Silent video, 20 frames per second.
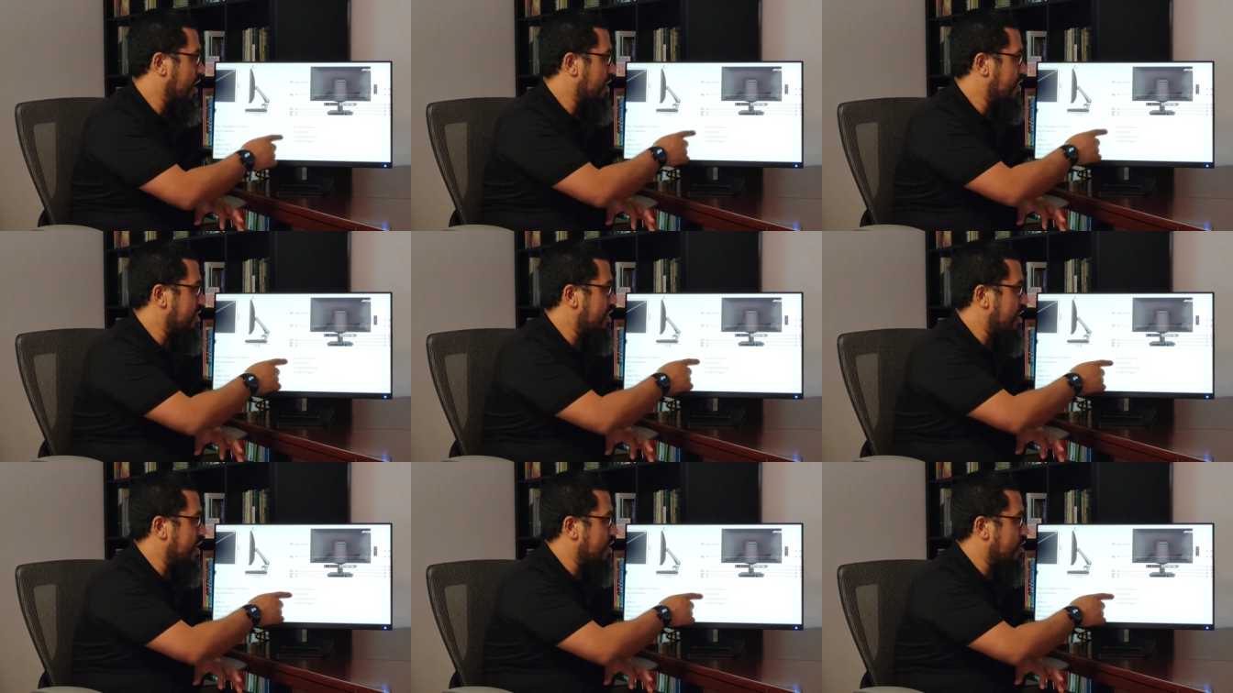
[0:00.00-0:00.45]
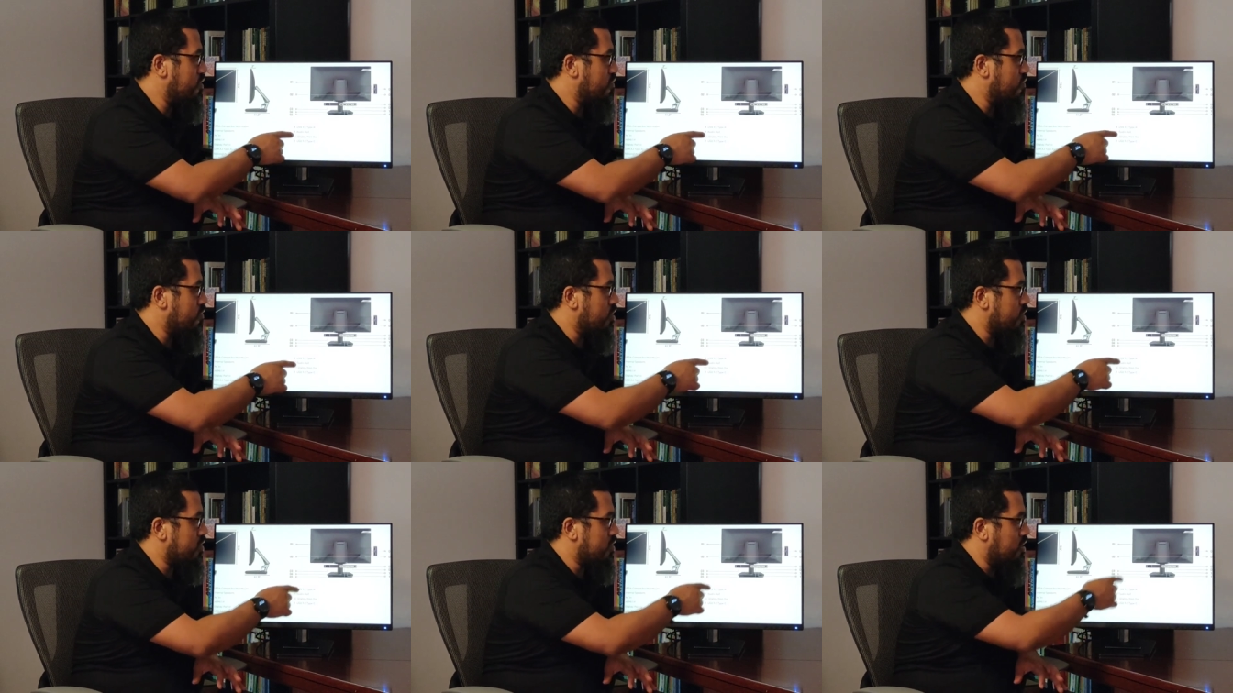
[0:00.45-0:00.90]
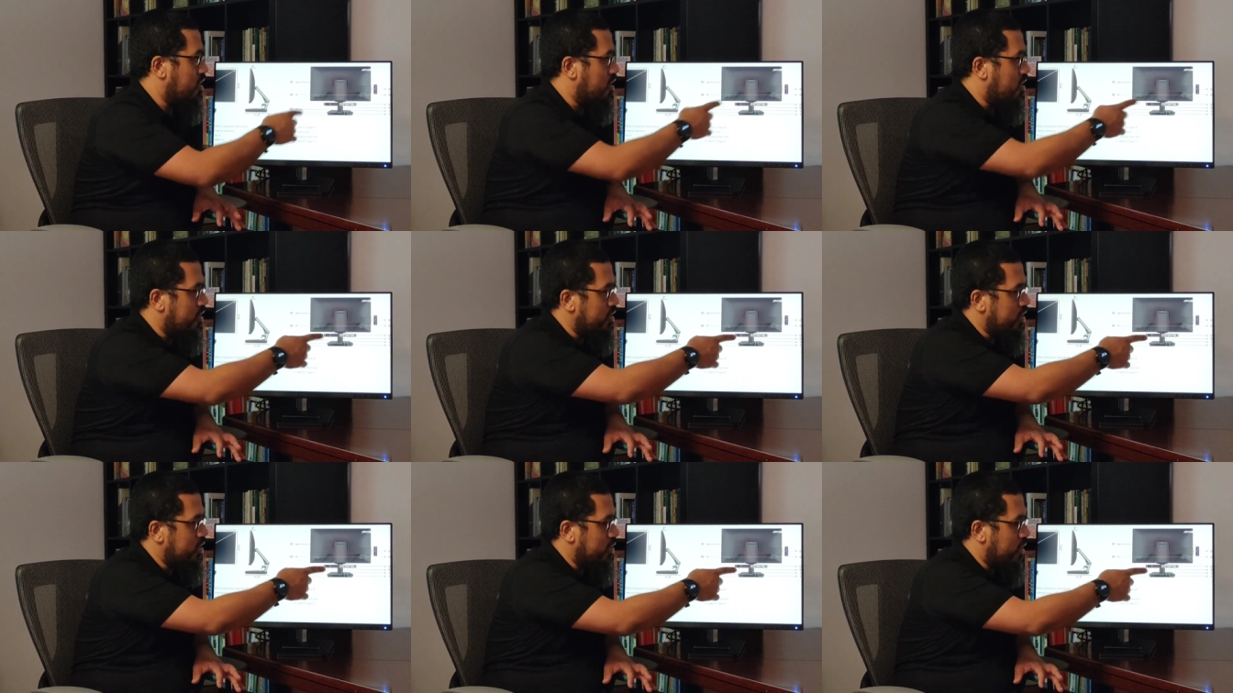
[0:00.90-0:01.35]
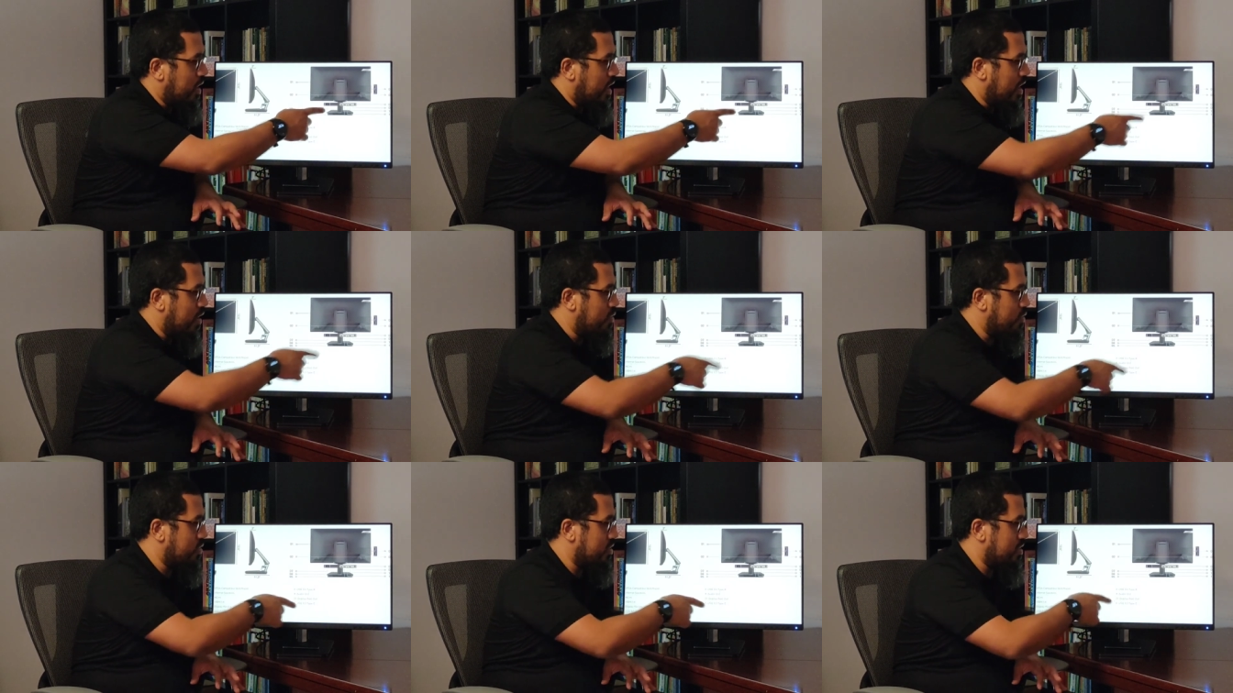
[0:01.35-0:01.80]
And then you've got the audio
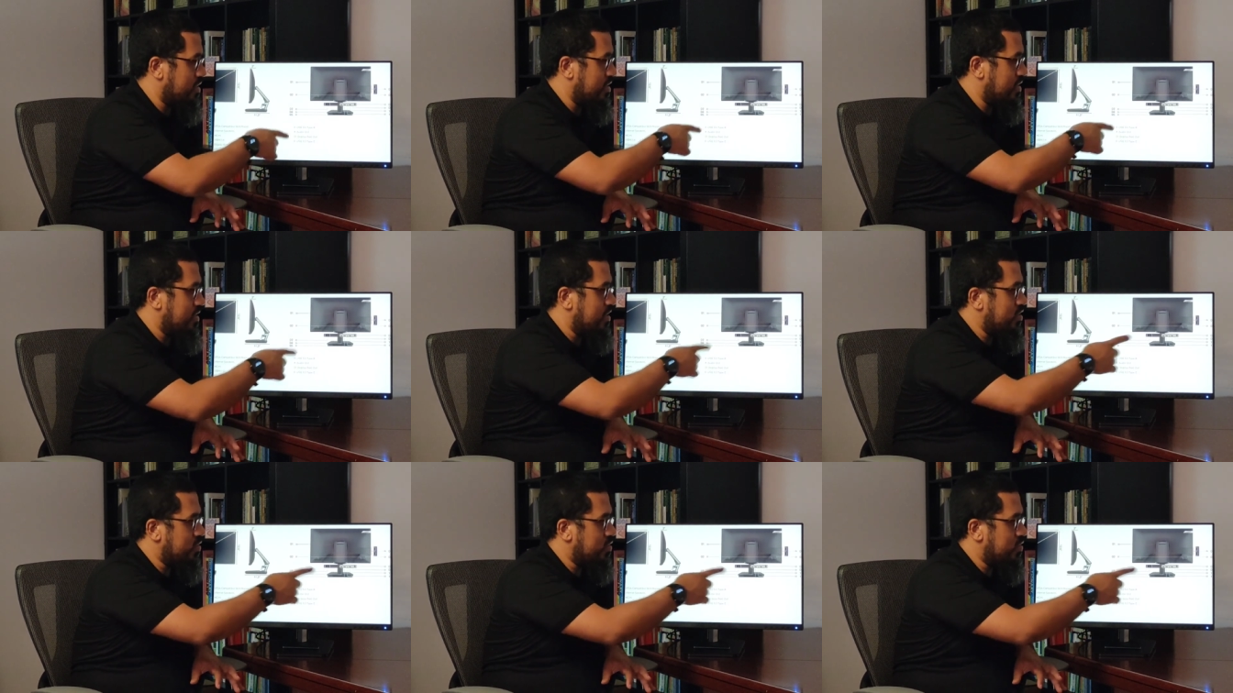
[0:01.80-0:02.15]
out,